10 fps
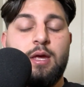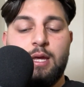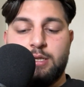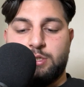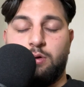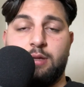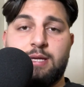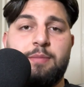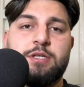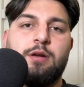So the
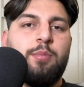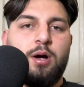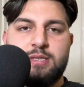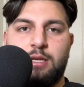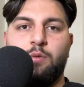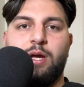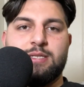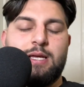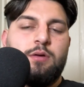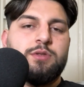time's going to pass anyway. It's
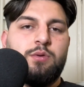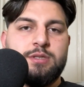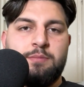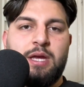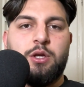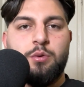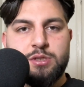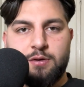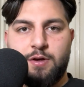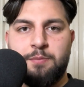down to you to make
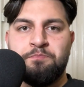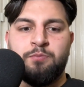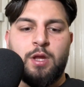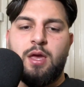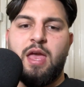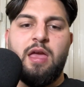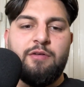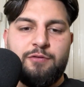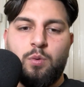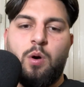use of it.
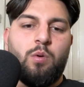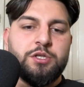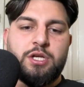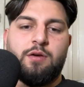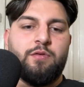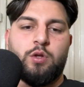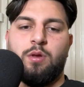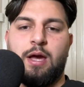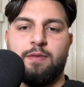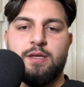If you are watching a video
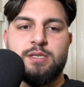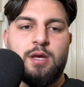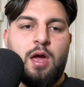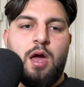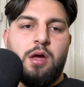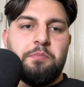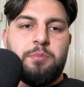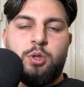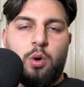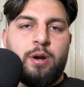like this,
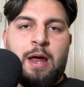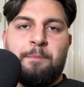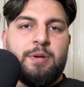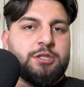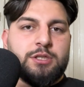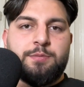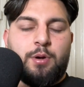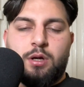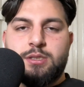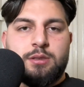you're an ambitious
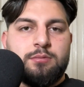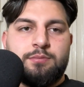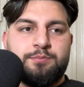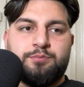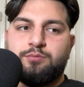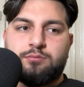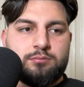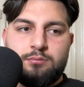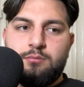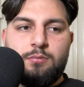person.
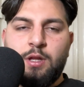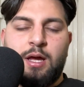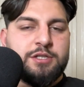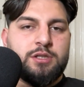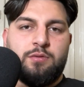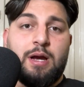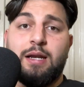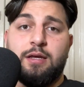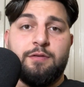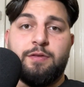That's the
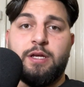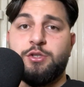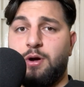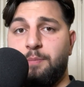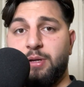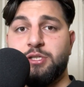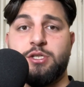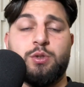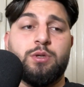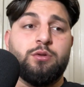reality of things. You're
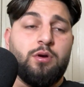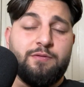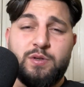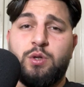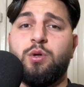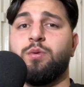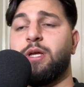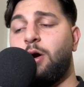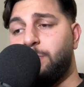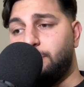ambitious. You want to do it for you. You want to
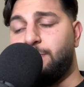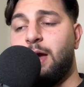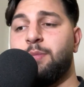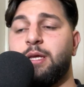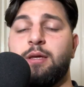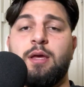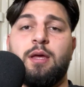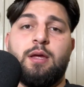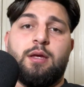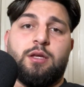help your family.
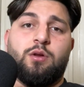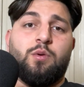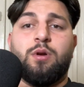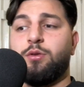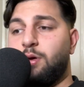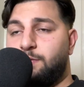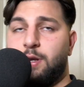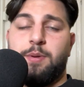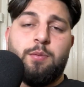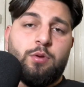You want to do it for
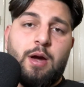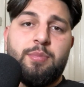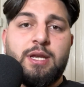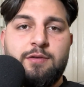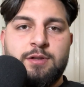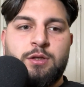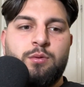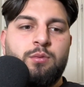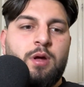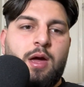the people that believe in you.